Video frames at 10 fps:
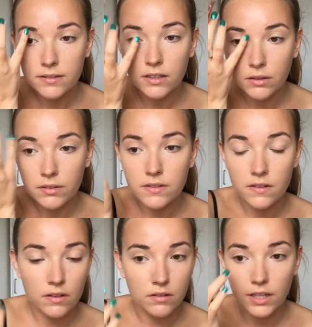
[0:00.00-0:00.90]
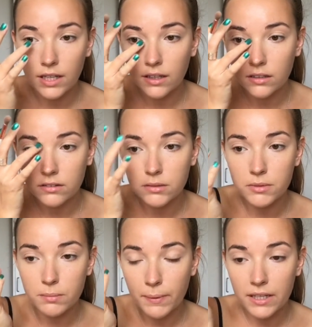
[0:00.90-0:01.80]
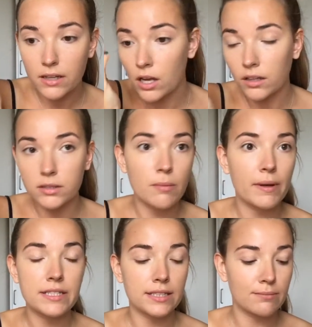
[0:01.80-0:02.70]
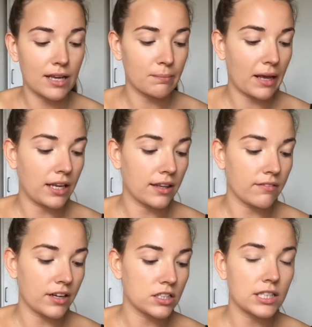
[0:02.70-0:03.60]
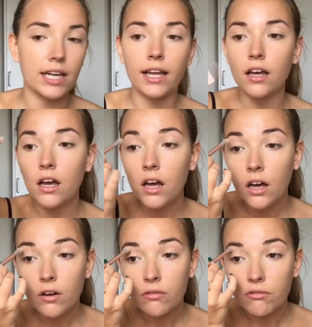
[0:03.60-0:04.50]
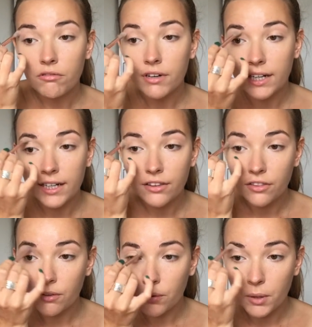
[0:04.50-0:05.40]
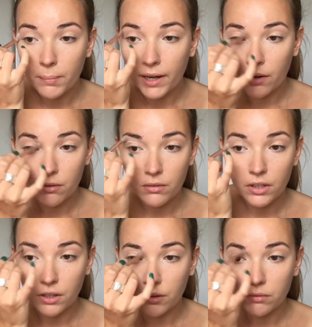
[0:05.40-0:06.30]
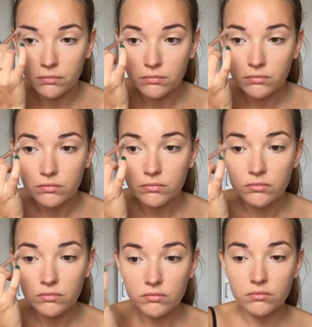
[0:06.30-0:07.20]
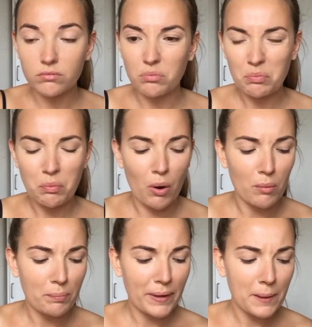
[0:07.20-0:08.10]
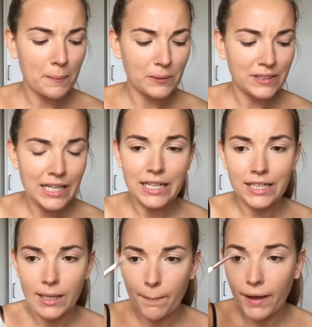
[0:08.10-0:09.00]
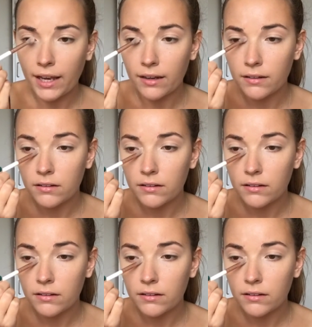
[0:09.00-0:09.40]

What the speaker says: you know, it's the Naked Ultimate Basics matte palette, they've actually really thought about, you know, what people need in a palette.